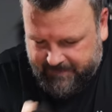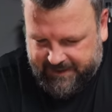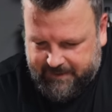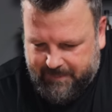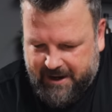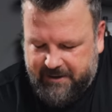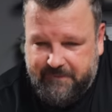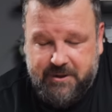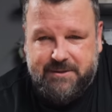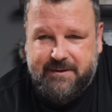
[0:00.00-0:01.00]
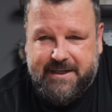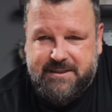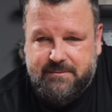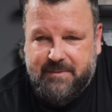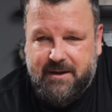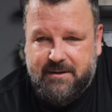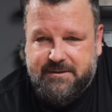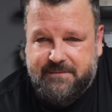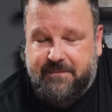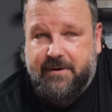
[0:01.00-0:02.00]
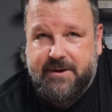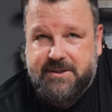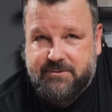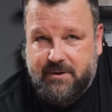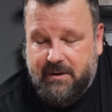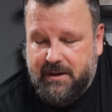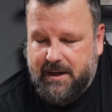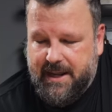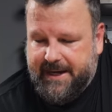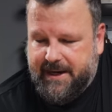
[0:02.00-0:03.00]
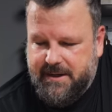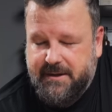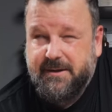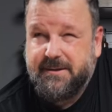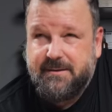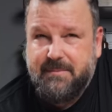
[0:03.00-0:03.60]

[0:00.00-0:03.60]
But the powdered version, that smells very strong like onions,